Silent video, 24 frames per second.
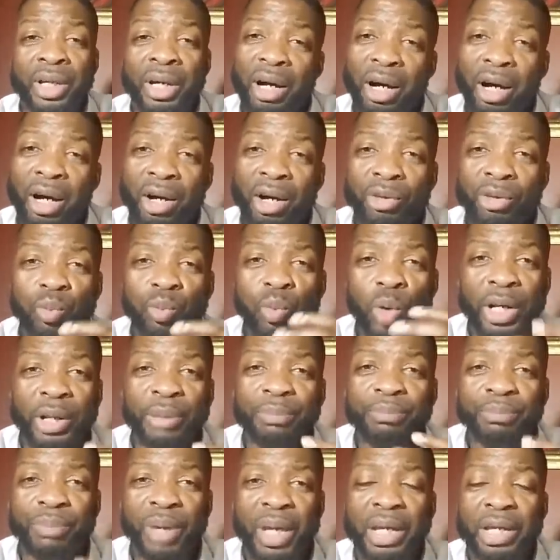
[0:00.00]
of what it
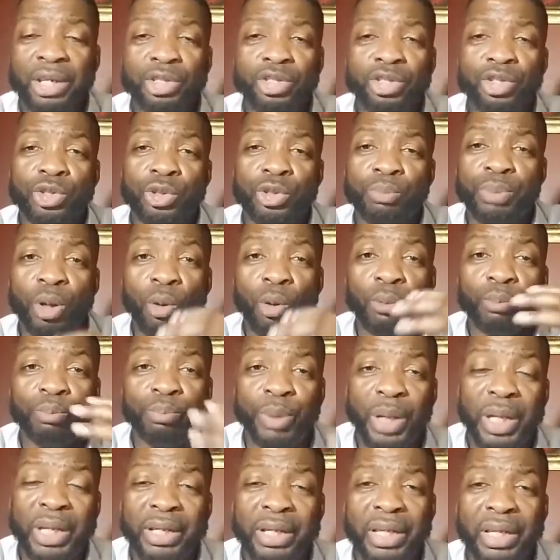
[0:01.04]
means to be
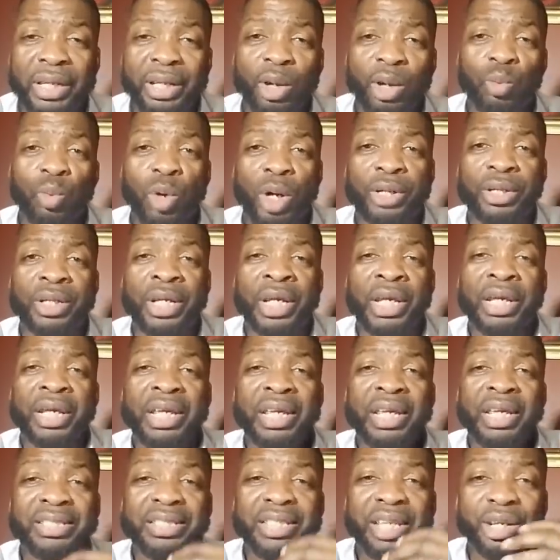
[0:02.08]
obedient and what
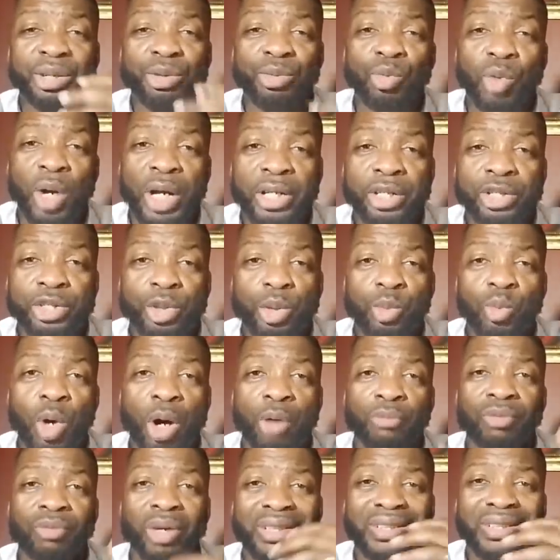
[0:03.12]
he's getting ready to
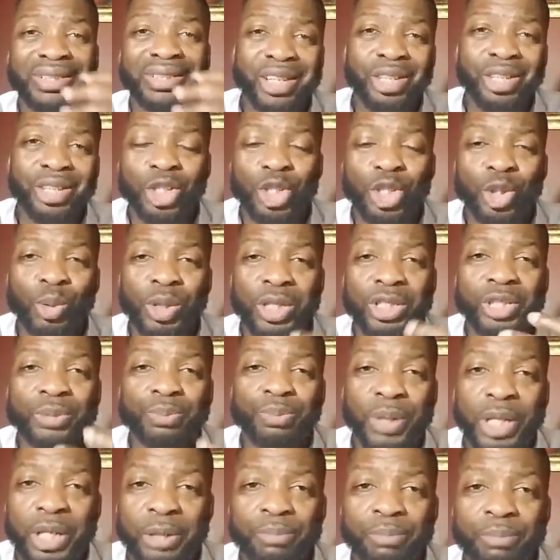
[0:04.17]
what? Release to his
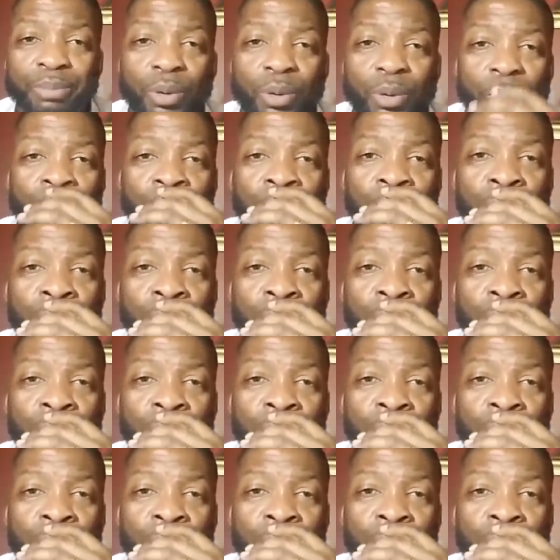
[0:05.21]
people.